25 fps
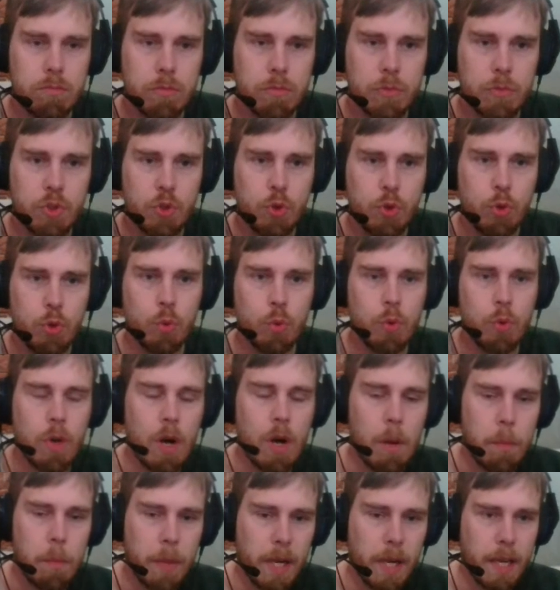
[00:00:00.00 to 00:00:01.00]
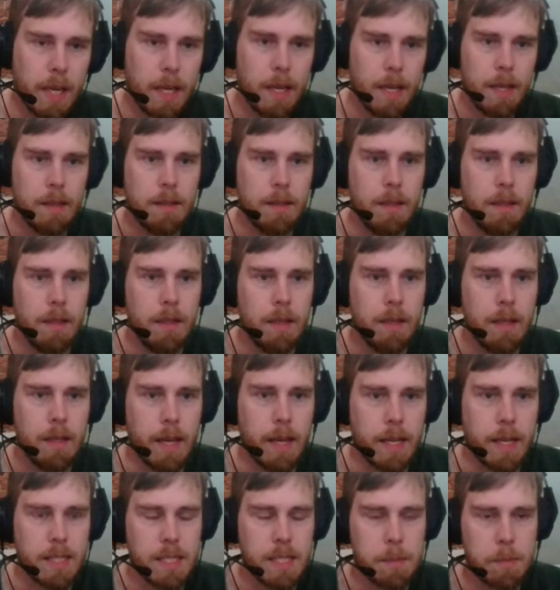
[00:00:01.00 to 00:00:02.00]
too complicated,
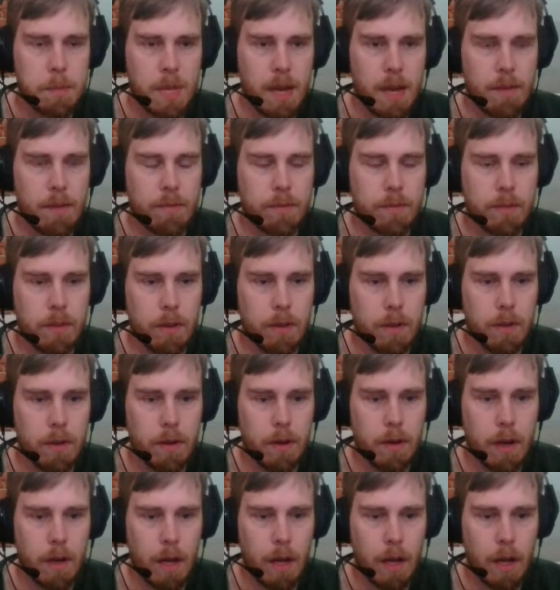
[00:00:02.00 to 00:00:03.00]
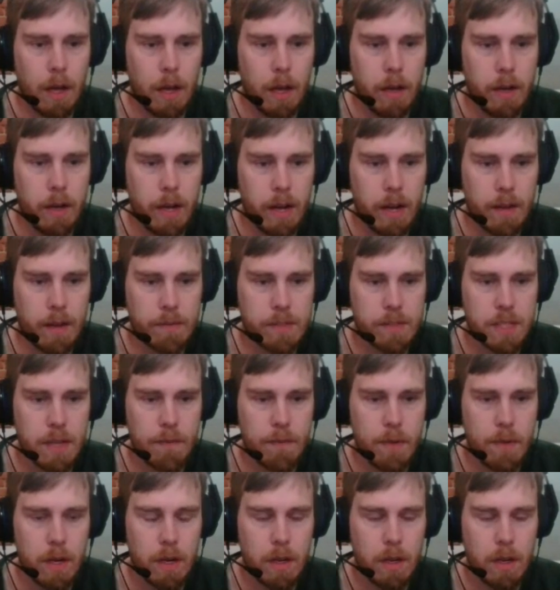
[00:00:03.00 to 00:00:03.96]
except after knight f7.